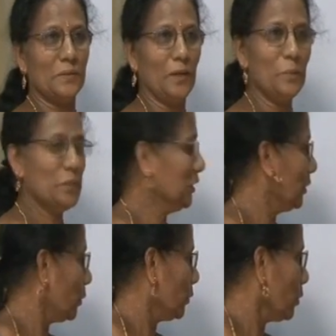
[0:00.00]
m is
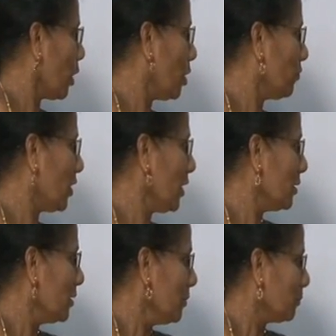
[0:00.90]
equal to alpha
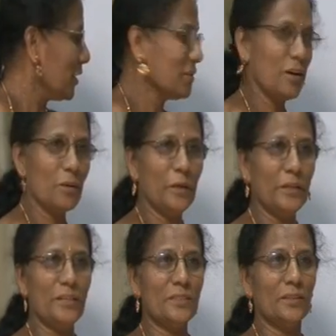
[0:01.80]
plus or
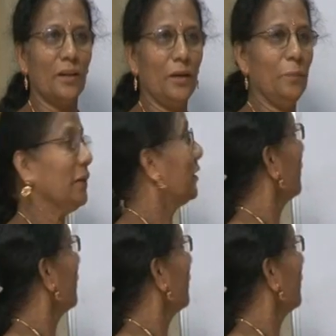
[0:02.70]
minus I beta.